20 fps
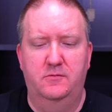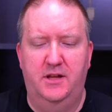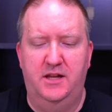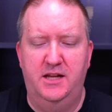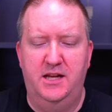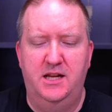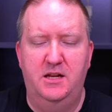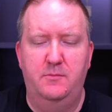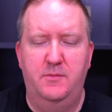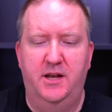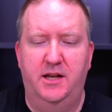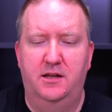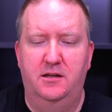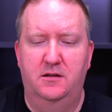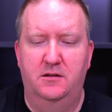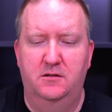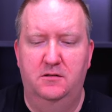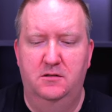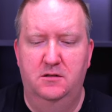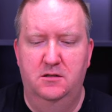They need to make
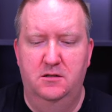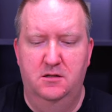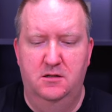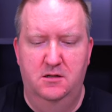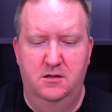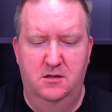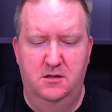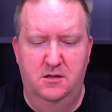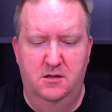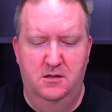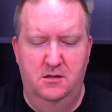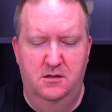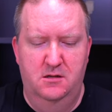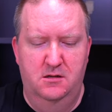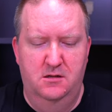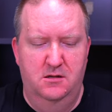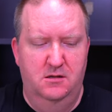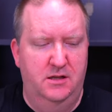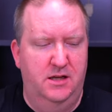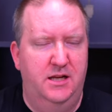
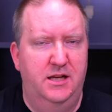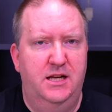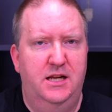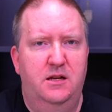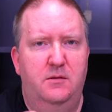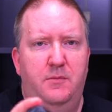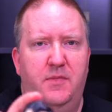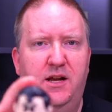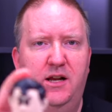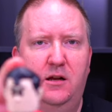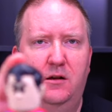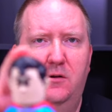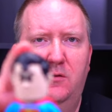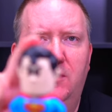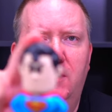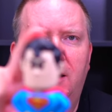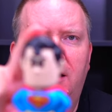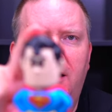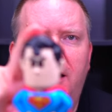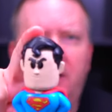they need to make a
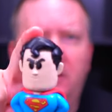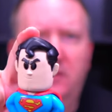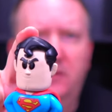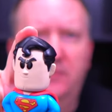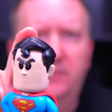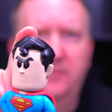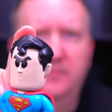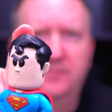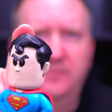Green Lantern